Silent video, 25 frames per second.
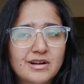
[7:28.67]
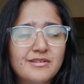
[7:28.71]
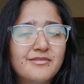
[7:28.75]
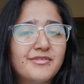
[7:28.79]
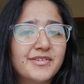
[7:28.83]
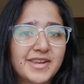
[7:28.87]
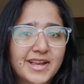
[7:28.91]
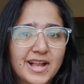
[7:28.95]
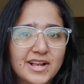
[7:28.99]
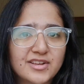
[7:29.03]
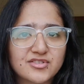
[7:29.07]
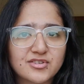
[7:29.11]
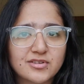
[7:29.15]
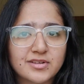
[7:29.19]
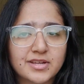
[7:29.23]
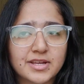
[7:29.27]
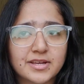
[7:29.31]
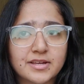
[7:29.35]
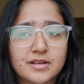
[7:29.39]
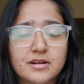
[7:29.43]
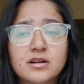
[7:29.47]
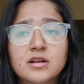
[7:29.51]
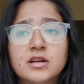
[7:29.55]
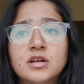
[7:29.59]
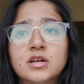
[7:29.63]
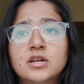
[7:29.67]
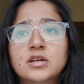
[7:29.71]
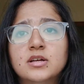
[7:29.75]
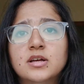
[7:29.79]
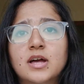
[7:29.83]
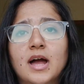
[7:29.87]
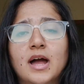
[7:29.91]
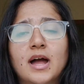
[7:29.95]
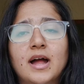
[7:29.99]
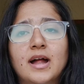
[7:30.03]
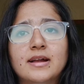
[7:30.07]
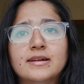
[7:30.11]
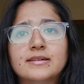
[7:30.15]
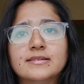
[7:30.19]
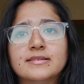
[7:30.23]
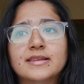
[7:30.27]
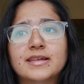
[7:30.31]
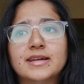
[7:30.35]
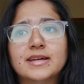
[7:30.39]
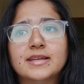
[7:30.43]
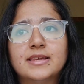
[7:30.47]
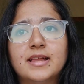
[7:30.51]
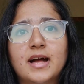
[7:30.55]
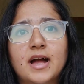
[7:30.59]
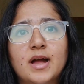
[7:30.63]
financial data. And
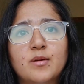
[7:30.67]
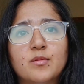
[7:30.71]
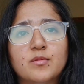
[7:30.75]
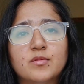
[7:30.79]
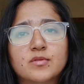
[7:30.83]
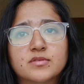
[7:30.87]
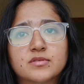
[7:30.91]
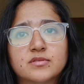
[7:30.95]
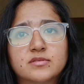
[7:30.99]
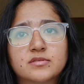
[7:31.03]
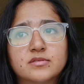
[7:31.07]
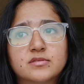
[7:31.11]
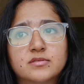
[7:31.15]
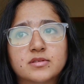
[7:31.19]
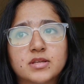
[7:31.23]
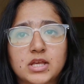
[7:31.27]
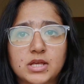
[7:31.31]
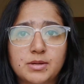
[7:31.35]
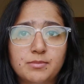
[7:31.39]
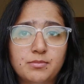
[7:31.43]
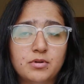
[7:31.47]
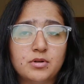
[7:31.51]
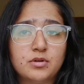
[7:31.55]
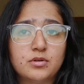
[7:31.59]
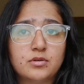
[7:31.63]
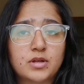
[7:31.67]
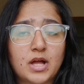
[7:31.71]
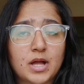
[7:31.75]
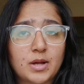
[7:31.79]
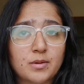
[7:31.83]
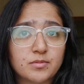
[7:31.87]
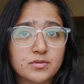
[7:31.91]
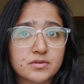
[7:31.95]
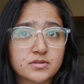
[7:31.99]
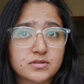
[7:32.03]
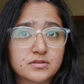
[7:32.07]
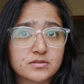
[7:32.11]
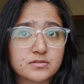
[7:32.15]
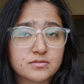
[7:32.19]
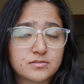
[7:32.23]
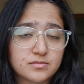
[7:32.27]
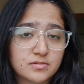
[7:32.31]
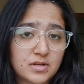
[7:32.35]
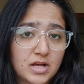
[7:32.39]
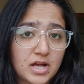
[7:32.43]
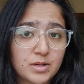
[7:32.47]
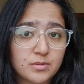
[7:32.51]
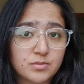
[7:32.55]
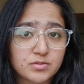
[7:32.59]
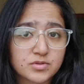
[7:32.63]
then I was
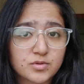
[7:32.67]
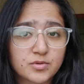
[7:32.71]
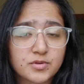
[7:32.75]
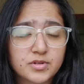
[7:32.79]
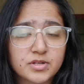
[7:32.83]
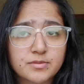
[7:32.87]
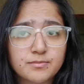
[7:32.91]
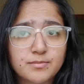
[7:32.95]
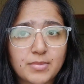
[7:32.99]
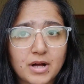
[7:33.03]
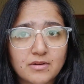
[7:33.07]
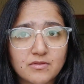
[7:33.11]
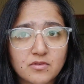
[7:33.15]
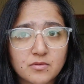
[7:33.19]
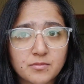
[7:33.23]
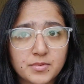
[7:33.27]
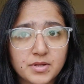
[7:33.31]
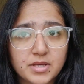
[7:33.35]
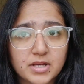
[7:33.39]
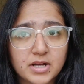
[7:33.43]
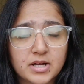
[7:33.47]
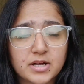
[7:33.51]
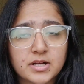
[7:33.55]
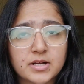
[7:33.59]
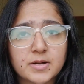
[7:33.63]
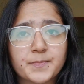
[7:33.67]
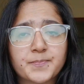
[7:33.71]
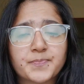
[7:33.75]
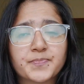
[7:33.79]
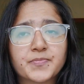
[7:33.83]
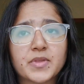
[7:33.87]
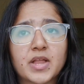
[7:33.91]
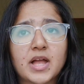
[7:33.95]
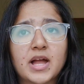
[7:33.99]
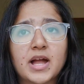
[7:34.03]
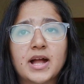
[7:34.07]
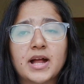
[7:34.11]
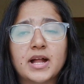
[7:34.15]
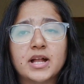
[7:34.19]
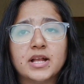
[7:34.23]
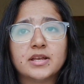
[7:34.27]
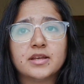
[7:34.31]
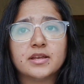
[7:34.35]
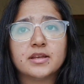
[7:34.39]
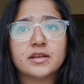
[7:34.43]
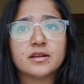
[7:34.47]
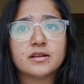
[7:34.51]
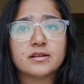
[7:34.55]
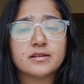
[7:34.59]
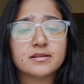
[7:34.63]
good in Power BI
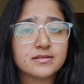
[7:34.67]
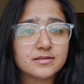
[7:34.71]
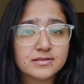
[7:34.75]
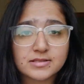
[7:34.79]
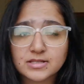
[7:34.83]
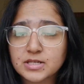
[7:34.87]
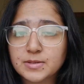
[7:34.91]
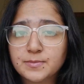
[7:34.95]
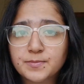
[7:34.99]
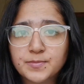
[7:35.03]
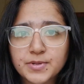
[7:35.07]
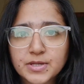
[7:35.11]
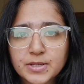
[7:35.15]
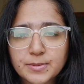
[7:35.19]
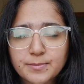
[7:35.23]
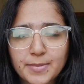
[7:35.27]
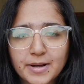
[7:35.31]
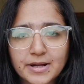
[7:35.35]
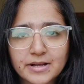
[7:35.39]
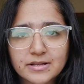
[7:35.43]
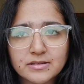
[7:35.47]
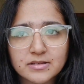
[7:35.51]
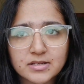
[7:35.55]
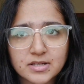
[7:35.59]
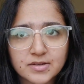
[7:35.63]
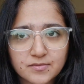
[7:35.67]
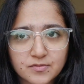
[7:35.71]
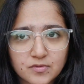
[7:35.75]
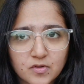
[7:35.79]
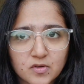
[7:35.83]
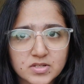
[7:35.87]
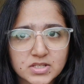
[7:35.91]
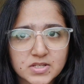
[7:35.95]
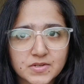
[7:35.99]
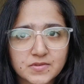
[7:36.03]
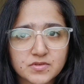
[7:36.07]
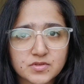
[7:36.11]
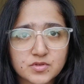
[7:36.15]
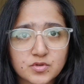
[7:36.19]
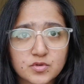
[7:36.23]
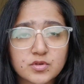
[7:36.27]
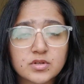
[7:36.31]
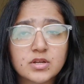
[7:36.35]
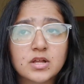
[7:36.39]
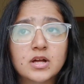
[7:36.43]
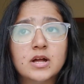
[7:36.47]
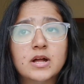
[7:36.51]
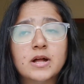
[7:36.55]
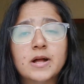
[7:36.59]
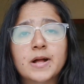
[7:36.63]
and scripting Python, of course, I was
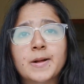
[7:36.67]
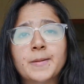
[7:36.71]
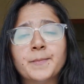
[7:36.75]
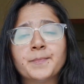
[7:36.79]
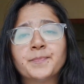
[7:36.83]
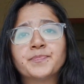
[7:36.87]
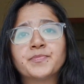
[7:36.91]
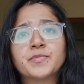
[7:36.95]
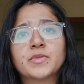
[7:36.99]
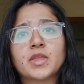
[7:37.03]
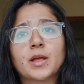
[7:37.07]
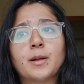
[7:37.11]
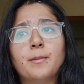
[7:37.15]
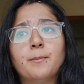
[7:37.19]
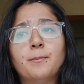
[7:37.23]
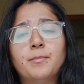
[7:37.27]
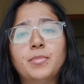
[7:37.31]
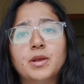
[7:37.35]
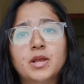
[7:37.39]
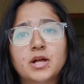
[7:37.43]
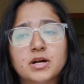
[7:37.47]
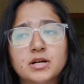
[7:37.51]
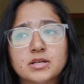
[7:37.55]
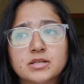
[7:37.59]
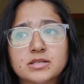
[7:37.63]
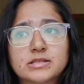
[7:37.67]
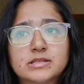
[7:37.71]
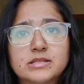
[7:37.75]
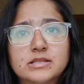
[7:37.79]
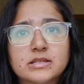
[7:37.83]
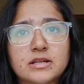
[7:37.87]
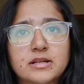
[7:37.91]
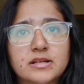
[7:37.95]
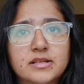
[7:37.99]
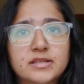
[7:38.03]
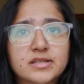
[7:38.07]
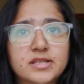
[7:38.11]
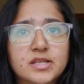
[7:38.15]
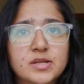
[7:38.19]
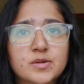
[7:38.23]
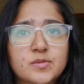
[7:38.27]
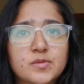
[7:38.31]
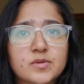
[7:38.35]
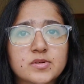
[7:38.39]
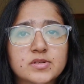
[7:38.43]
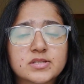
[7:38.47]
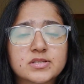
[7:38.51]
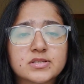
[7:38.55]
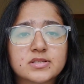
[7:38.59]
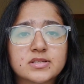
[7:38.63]
good. Plus, there
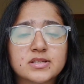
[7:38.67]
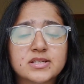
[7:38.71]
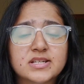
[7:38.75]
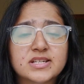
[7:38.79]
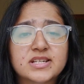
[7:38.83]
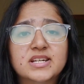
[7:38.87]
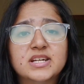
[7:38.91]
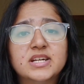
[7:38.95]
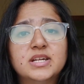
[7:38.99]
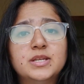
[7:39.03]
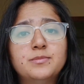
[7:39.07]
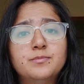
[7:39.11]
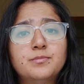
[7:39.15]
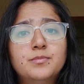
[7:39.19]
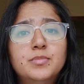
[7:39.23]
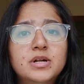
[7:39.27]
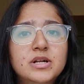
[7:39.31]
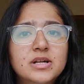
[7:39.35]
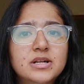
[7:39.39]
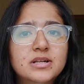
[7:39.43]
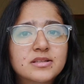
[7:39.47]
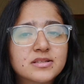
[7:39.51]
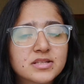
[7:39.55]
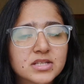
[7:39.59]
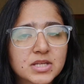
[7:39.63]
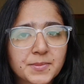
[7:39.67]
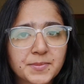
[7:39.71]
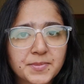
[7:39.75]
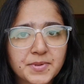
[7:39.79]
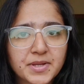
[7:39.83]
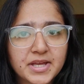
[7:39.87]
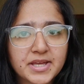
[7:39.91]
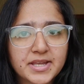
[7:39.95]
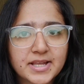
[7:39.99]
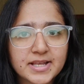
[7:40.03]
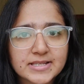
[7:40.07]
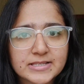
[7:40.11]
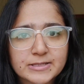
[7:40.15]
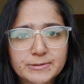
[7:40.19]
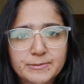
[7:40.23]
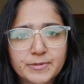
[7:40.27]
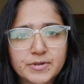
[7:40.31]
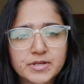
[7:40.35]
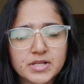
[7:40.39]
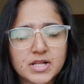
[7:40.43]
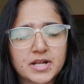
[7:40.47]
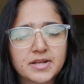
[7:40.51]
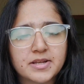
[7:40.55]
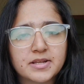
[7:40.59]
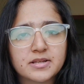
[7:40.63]
was inbuilt scripting in SAP
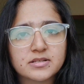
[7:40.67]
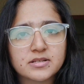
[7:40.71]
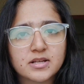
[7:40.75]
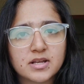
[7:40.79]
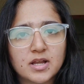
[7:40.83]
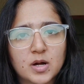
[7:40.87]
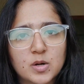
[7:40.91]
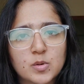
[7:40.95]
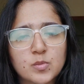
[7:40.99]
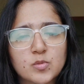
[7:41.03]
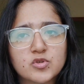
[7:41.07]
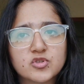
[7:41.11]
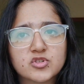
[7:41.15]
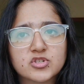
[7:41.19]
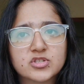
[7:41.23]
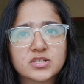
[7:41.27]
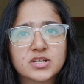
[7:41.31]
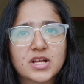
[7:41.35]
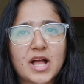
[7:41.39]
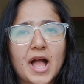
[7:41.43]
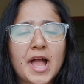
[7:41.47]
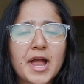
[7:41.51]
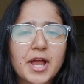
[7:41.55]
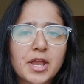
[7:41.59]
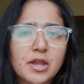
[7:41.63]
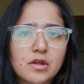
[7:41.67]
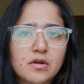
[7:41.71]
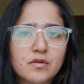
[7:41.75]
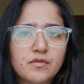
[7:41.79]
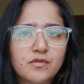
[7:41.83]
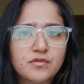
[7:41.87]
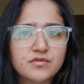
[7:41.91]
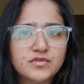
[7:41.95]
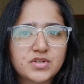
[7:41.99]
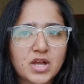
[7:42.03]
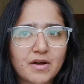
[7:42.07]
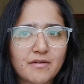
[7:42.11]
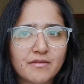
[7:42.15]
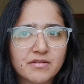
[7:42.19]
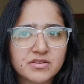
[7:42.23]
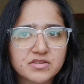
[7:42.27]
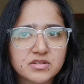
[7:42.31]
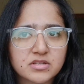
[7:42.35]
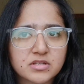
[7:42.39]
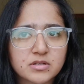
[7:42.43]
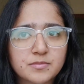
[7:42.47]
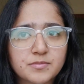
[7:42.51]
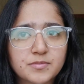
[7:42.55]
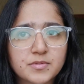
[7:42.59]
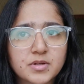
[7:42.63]
Analytics Cloud, which is kind of
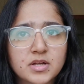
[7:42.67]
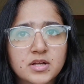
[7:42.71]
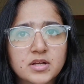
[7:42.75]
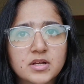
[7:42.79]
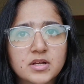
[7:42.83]
JavaScript,